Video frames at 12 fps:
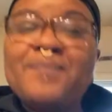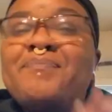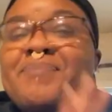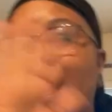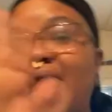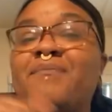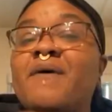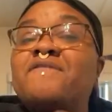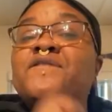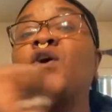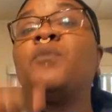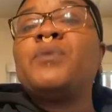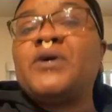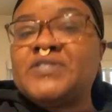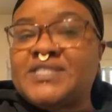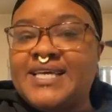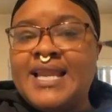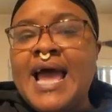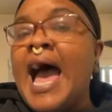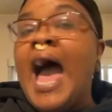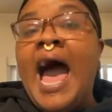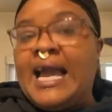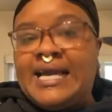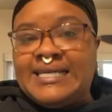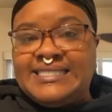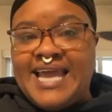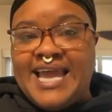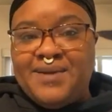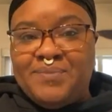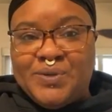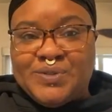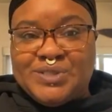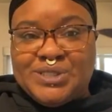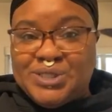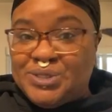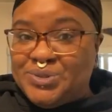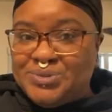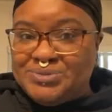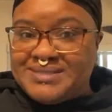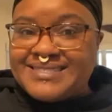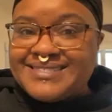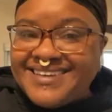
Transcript: But I'm a full person. I contain multitudes.